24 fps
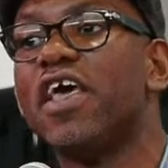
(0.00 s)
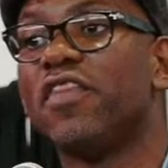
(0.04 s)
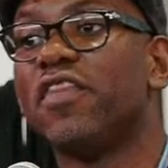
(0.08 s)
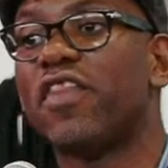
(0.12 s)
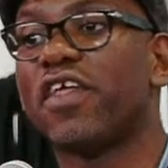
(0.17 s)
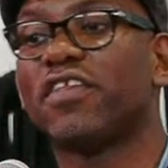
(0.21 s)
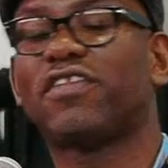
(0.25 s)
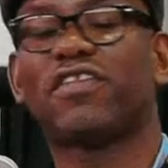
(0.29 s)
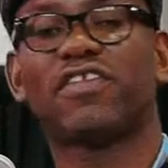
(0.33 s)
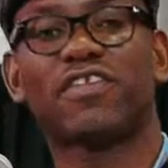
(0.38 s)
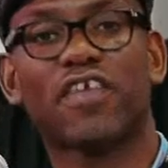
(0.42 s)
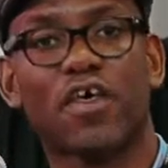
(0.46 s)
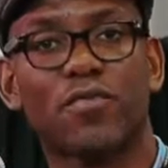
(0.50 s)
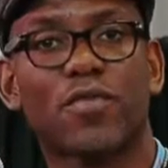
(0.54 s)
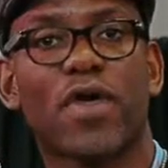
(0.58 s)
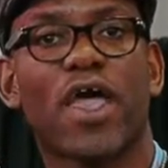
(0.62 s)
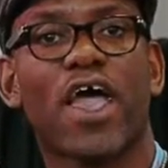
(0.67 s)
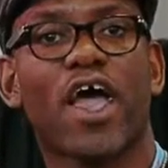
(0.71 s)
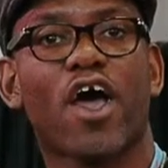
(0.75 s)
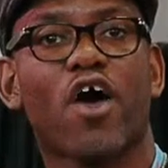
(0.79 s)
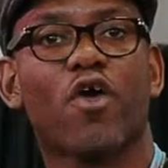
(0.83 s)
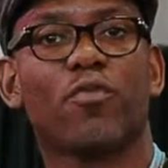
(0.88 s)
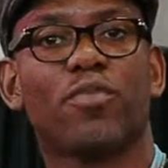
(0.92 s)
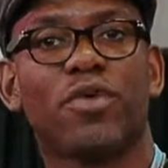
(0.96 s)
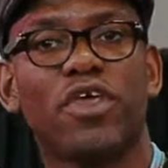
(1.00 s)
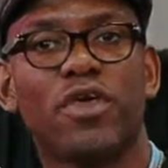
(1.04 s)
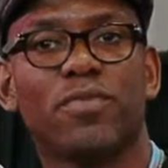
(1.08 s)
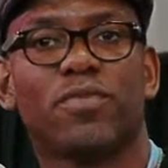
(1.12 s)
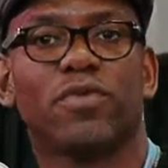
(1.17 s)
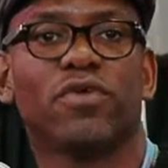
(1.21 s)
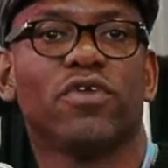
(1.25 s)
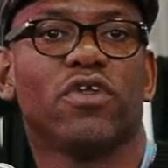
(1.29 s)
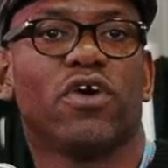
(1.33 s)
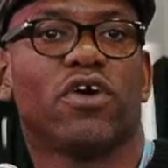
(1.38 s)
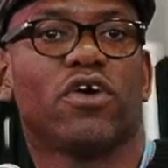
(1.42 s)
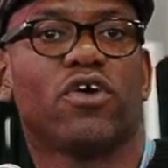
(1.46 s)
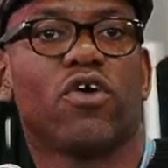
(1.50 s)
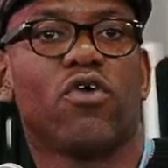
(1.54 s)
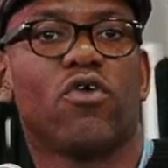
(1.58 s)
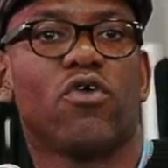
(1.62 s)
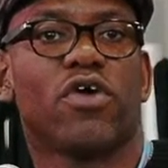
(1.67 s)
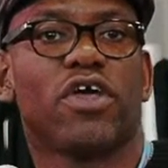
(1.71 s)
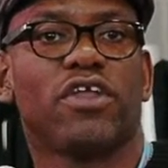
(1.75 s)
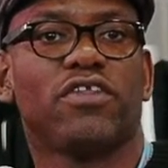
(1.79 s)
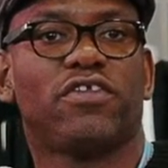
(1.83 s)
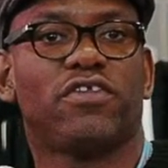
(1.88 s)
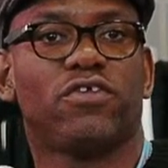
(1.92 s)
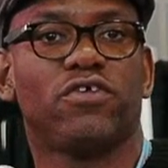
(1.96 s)
that somehow people are
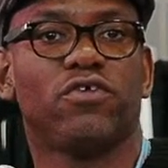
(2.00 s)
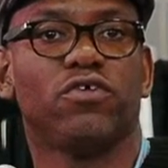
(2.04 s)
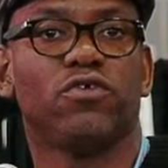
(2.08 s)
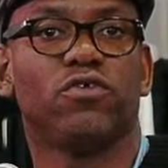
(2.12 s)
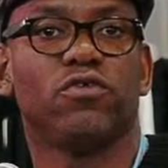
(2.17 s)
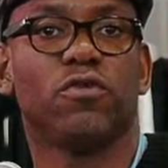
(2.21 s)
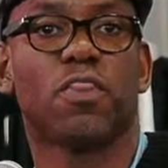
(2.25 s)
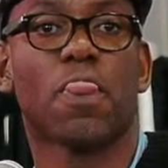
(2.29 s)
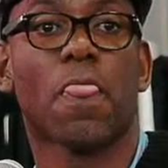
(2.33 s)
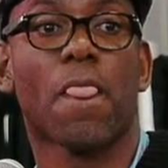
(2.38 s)
going to